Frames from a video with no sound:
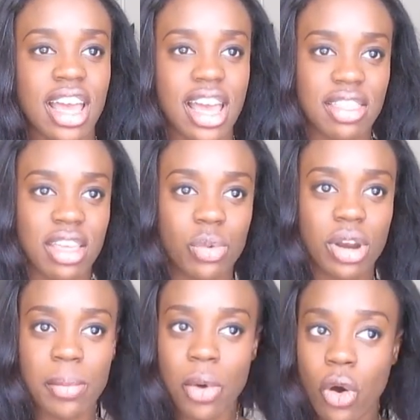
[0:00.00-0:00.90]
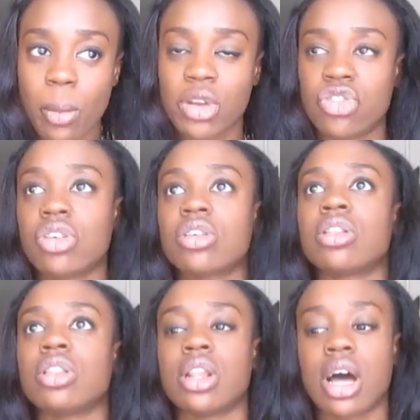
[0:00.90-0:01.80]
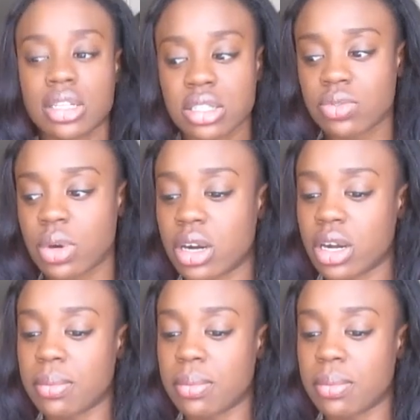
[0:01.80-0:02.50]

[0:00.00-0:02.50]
And then when I'm home, I drink lots of water.